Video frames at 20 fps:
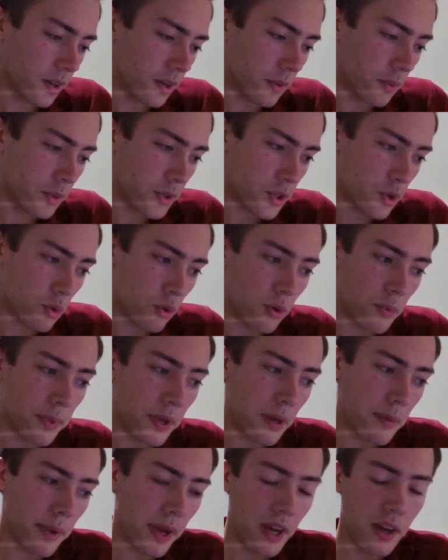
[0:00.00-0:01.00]
We'll
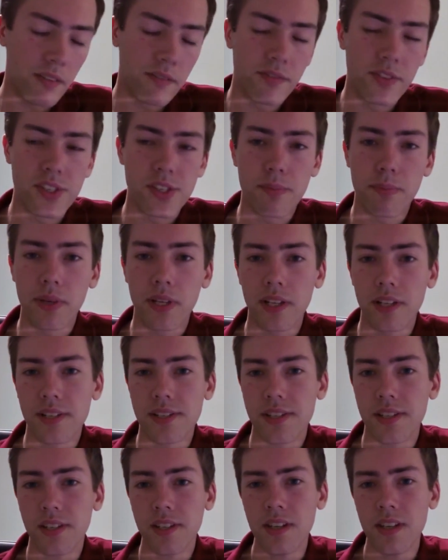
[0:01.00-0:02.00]
talk a bit about
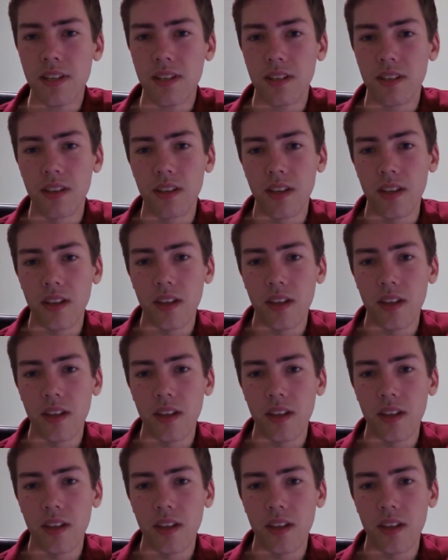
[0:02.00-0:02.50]
visibility.